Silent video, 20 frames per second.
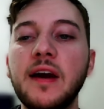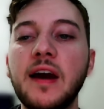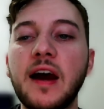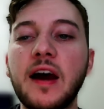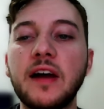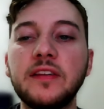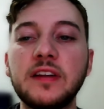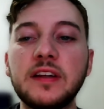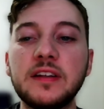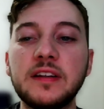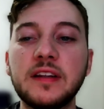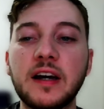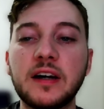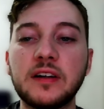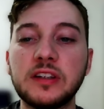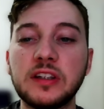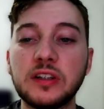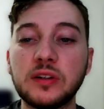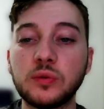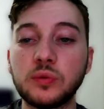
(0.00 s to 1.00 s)
And then down
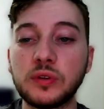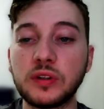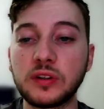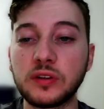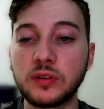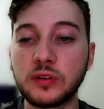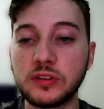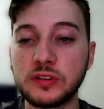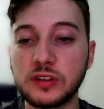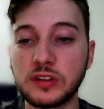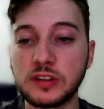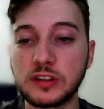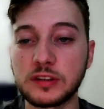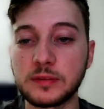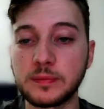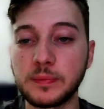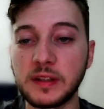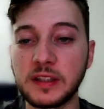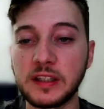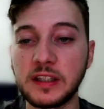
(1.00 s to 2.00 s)
here, we're going to
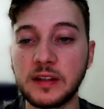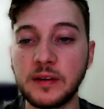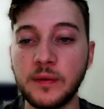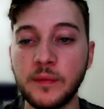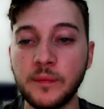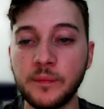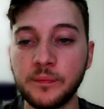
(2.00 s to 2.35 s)
display it